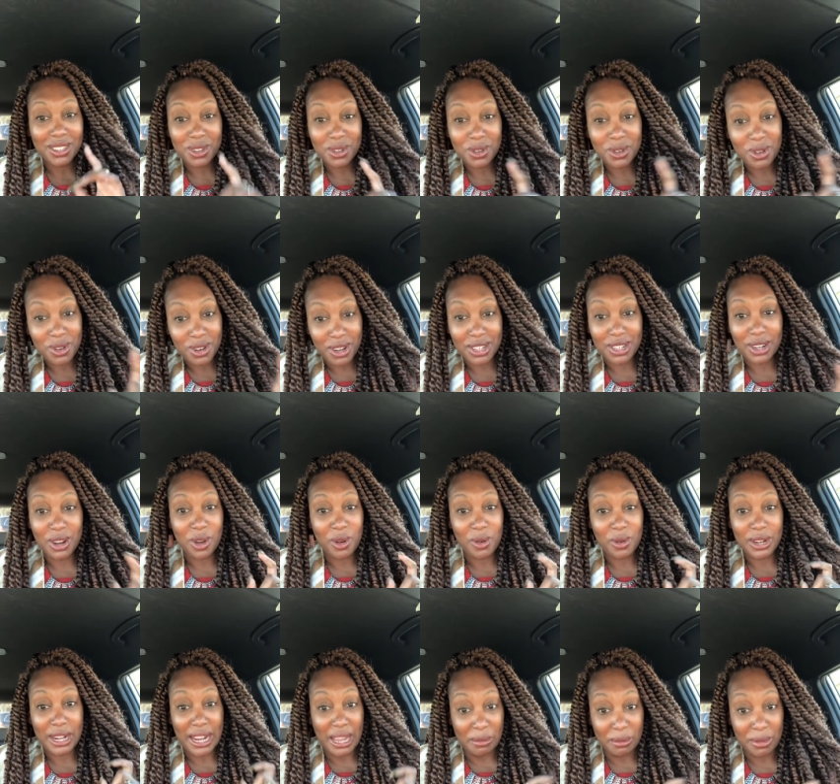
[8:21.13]
You gonna know
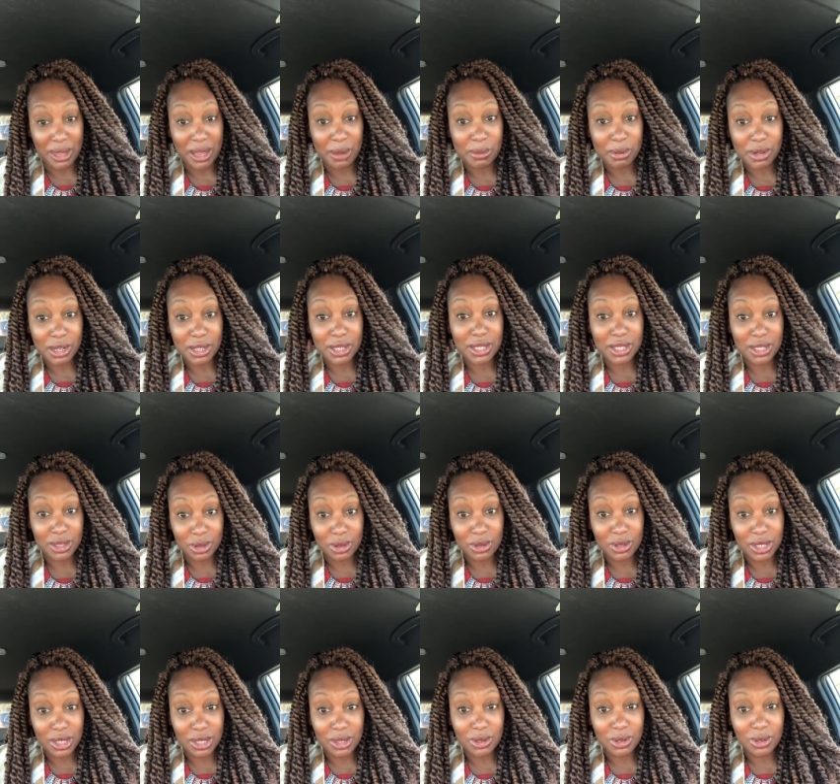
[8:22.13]
when that man pursue
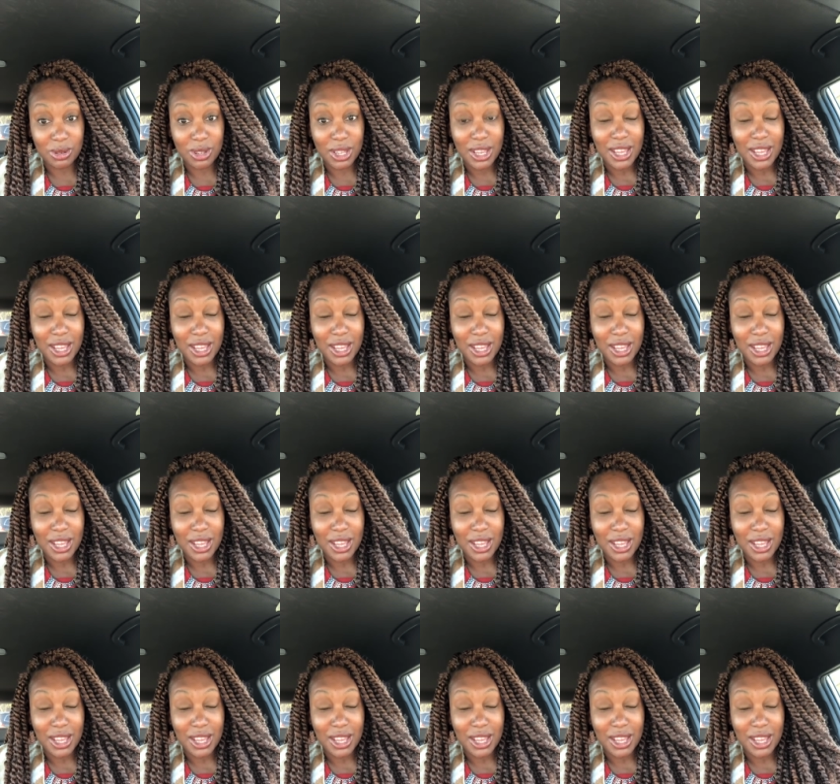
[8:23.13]
you.